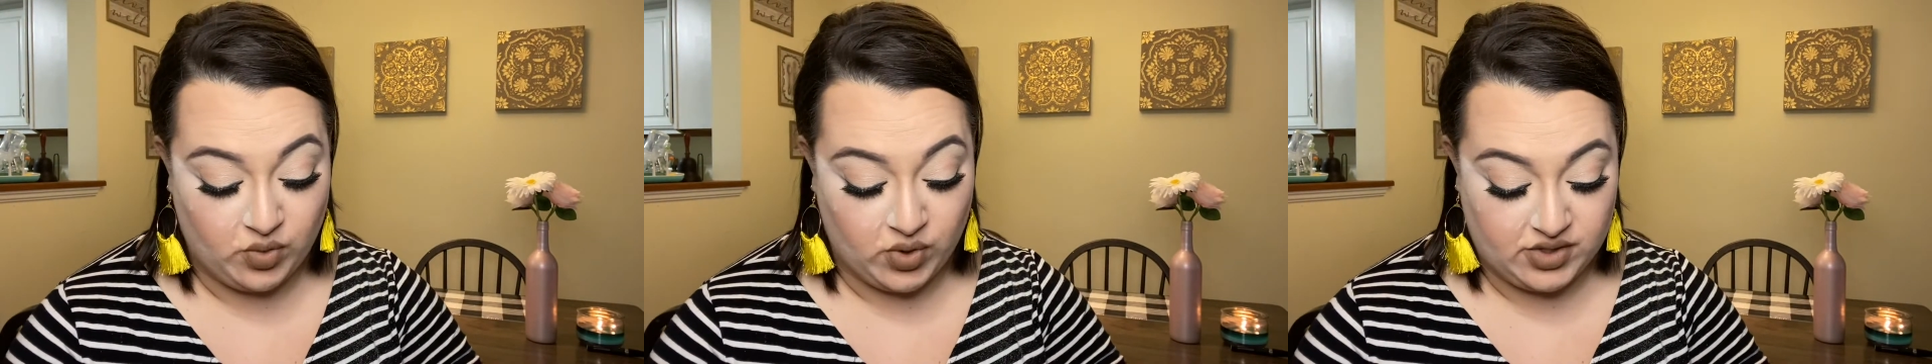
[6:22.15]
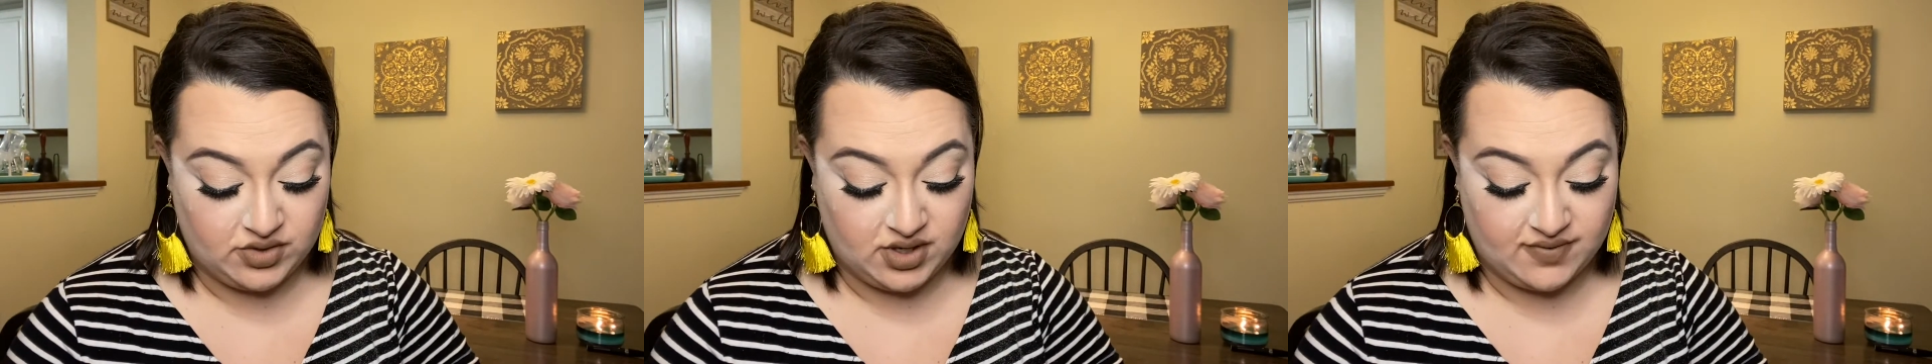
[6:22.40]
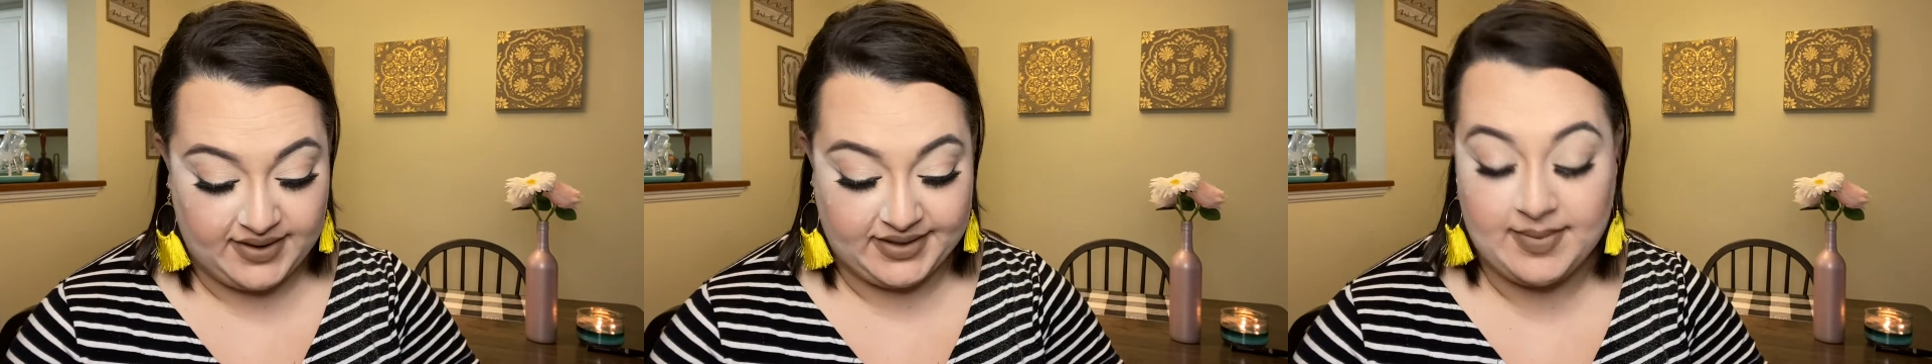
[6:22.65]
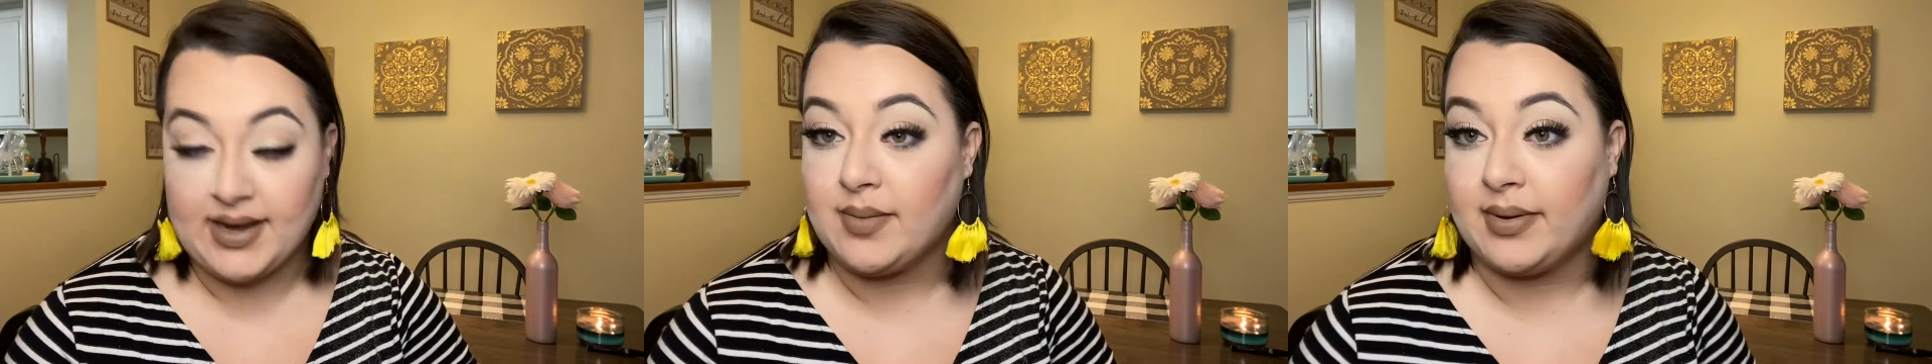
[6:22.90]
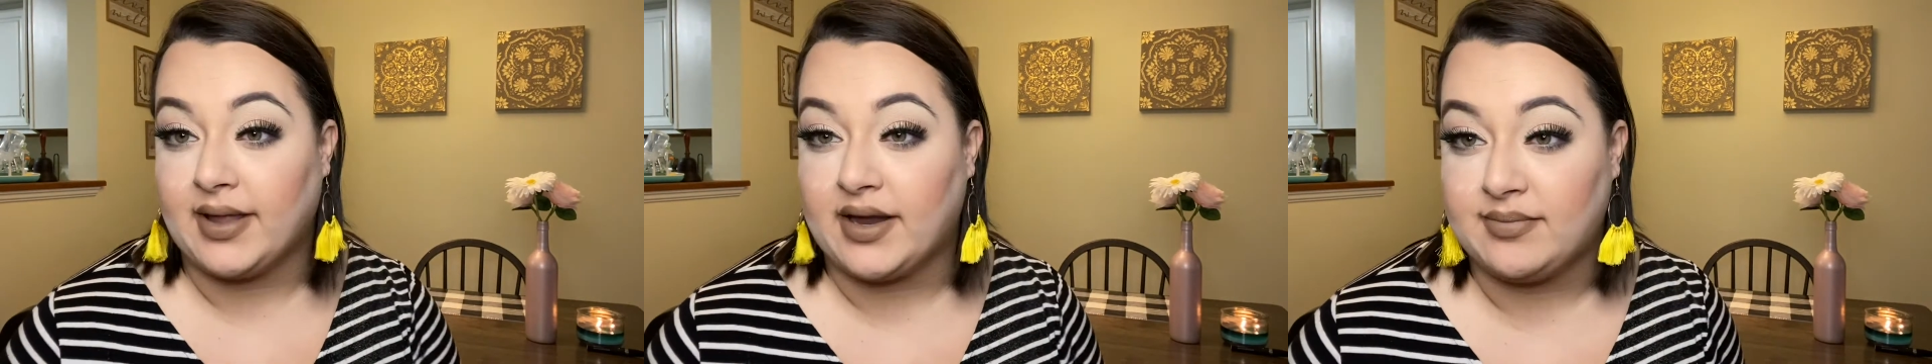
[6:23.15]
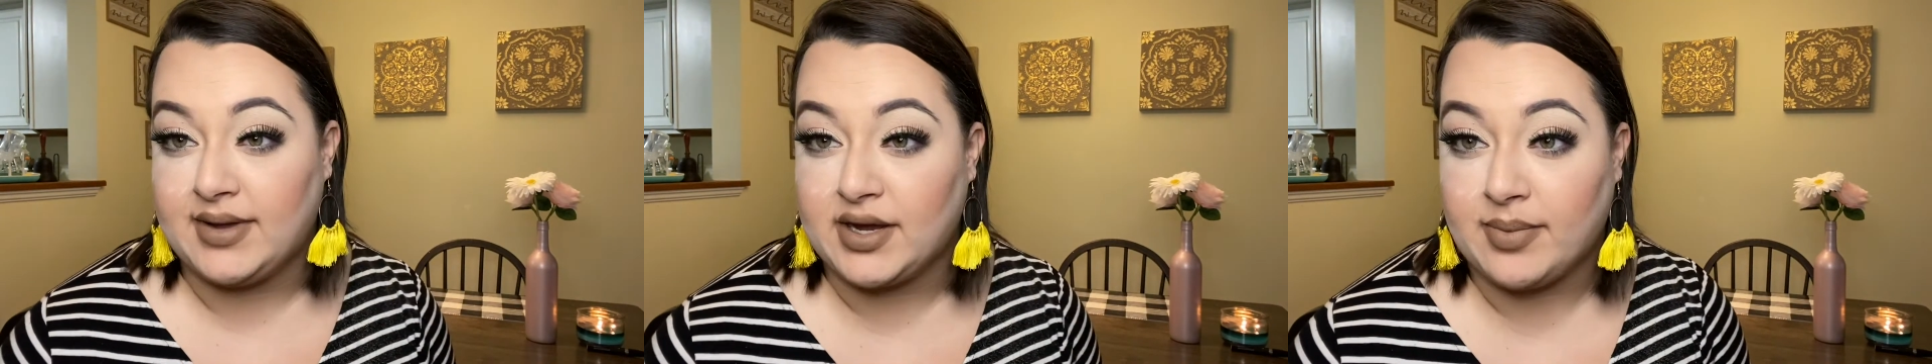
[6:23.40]
you do your face makeup. A lot of
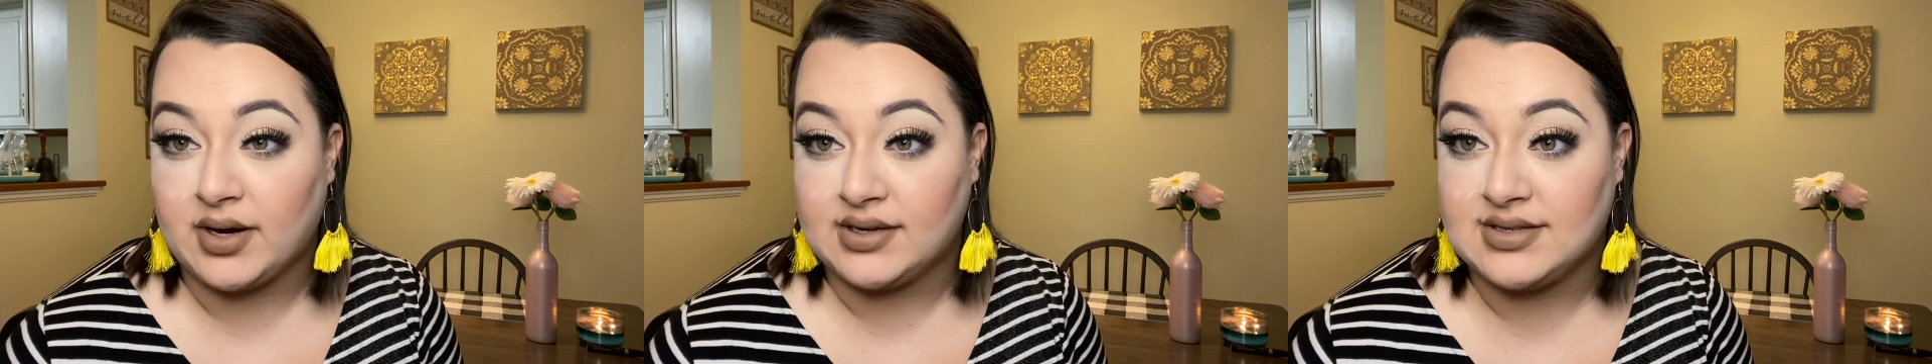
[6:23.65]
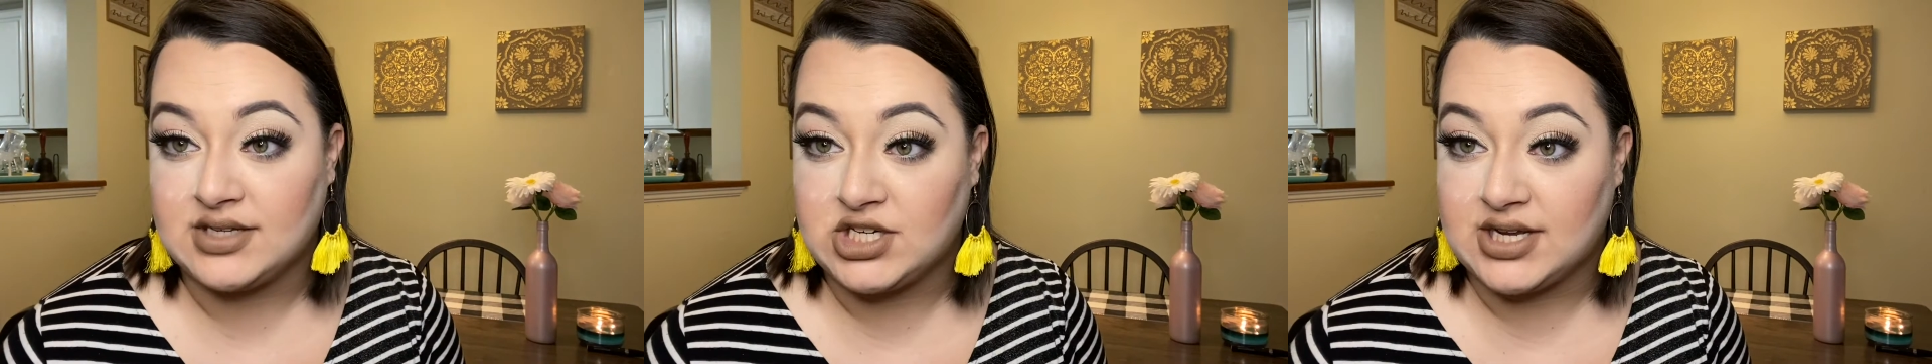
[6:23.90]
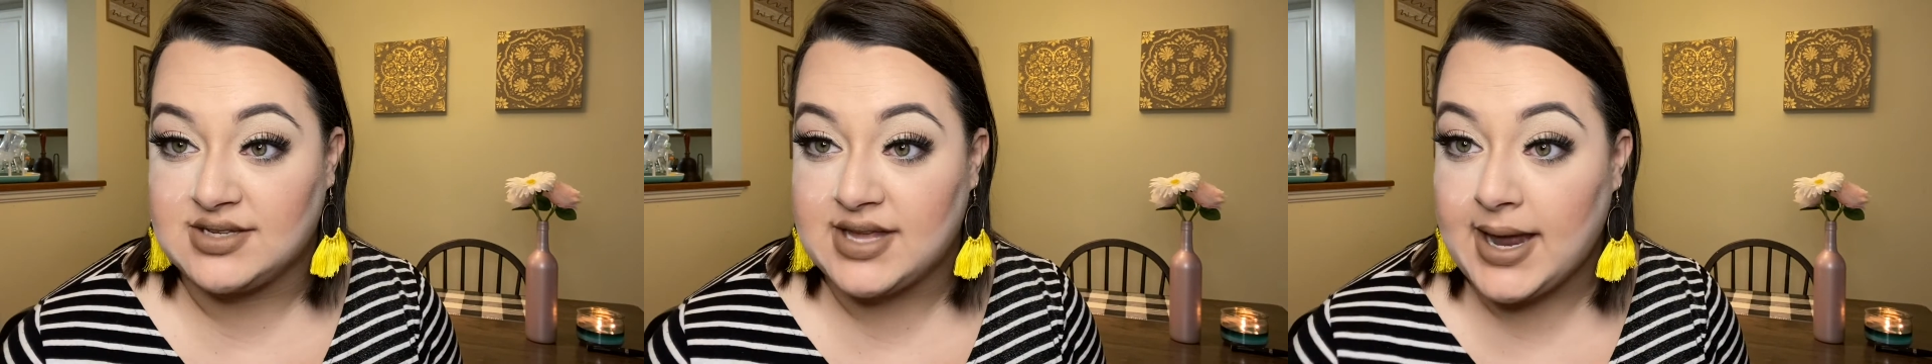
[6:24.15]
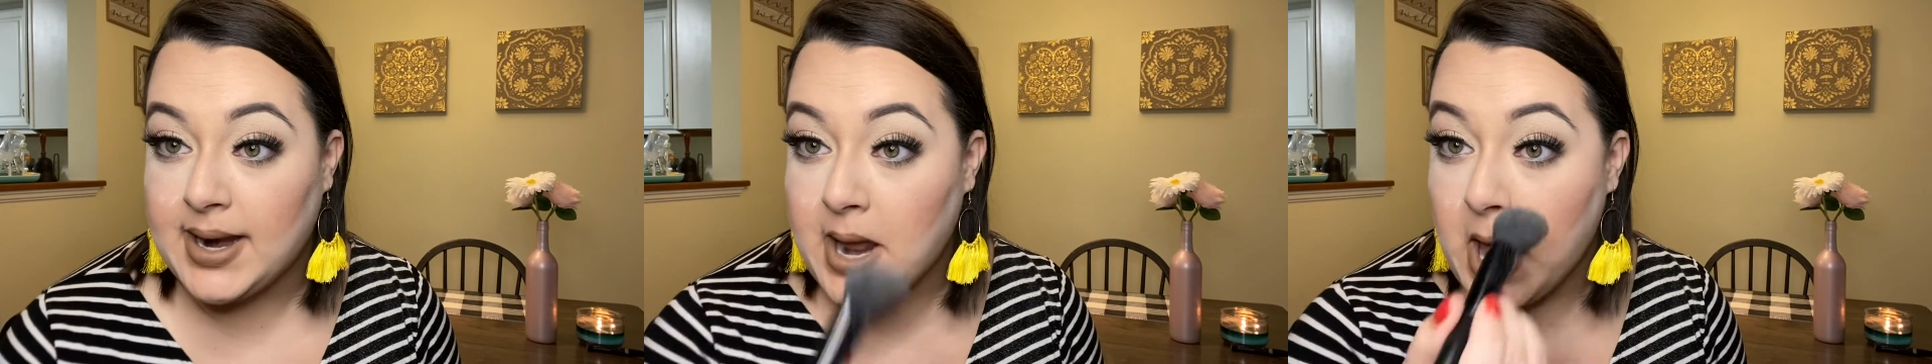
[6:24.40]
makeup artists suggest that.